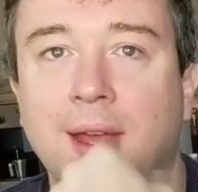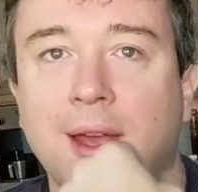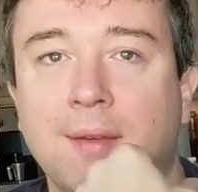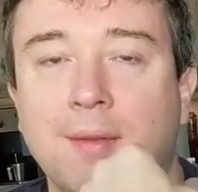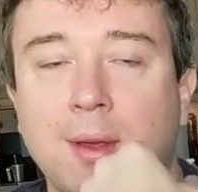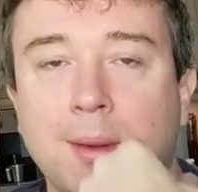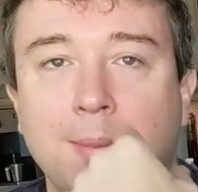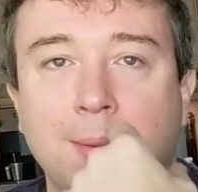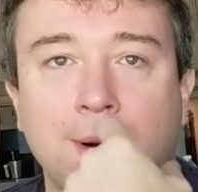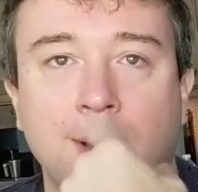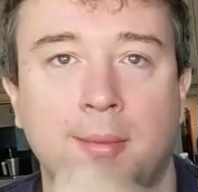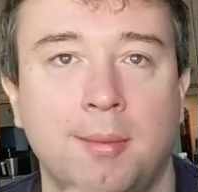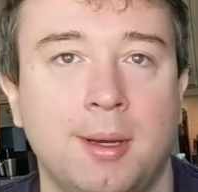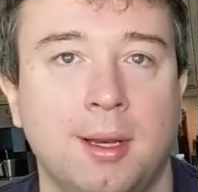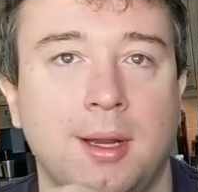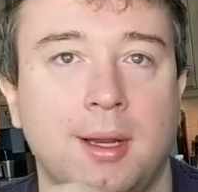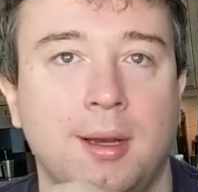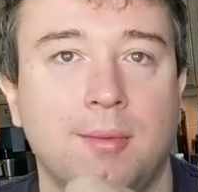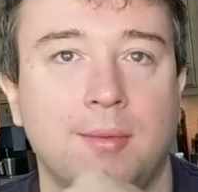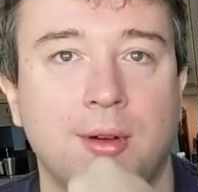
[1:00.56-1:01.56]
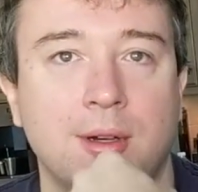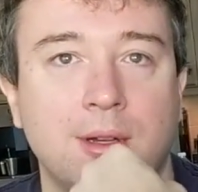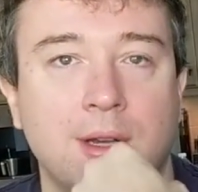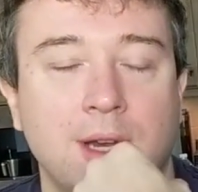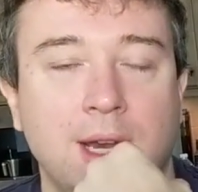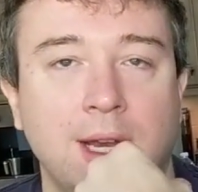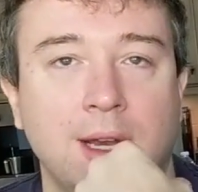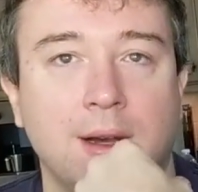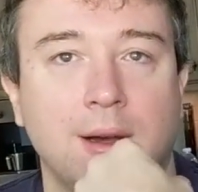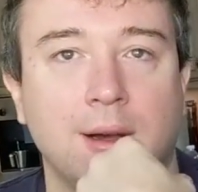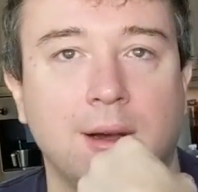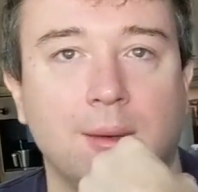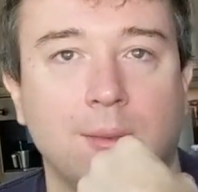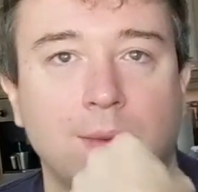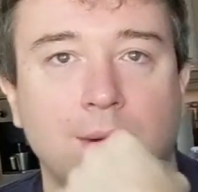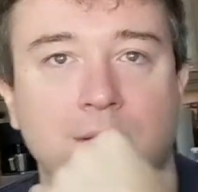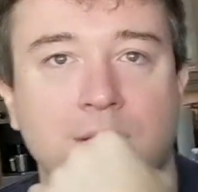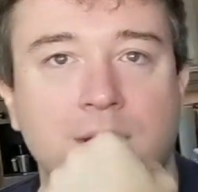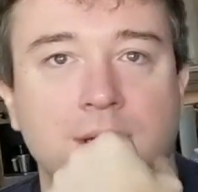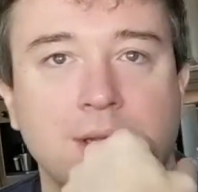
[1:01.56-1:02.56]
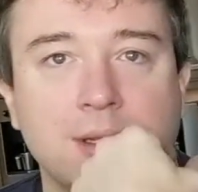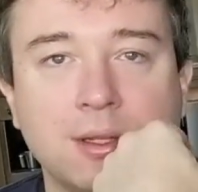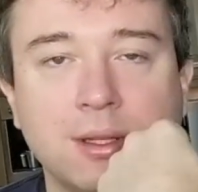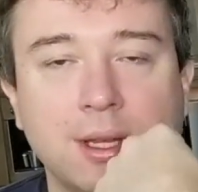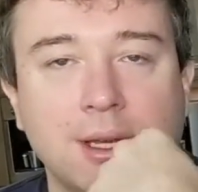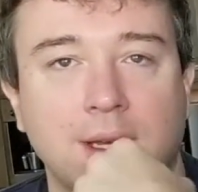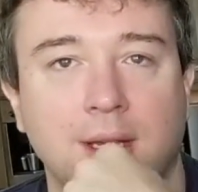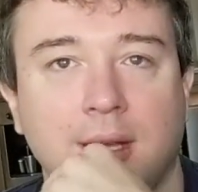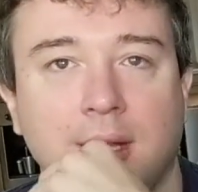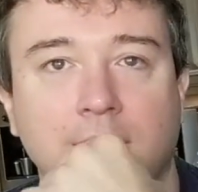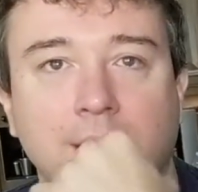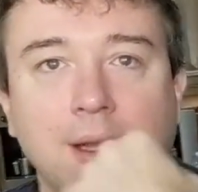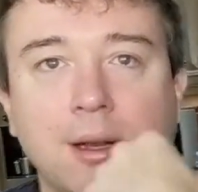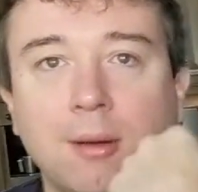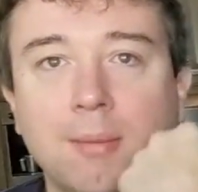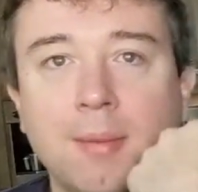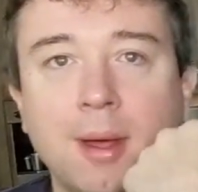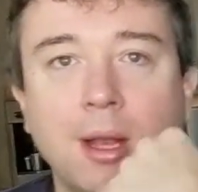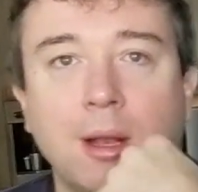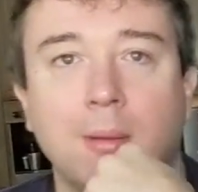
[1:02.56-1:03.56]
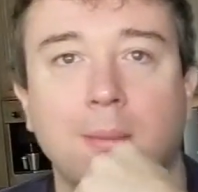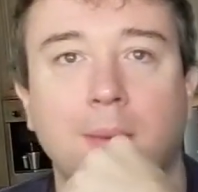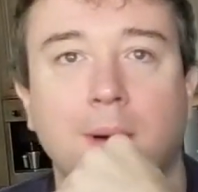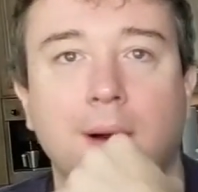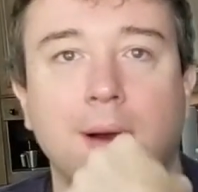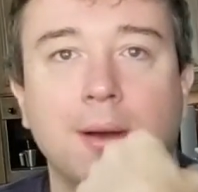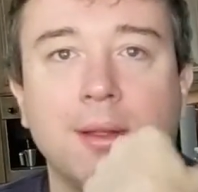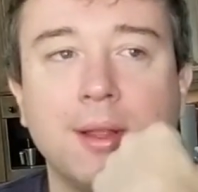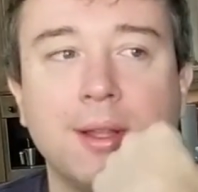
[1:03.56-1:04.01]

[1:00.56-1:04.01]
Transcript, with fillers: They have a permanent retainer, which is like a little metal bar